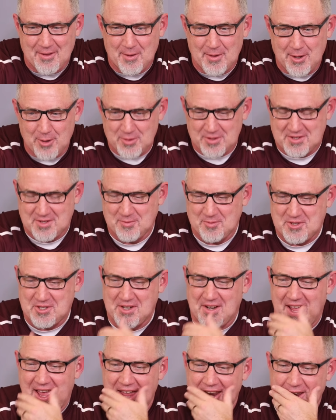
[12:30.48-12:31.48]
There was some
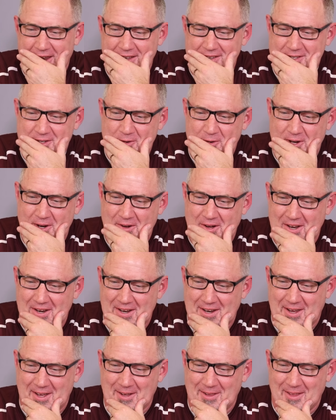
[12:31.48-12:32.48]
shenanigans going on
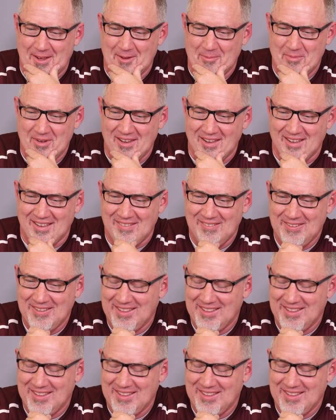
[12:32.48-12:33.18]
in Columbia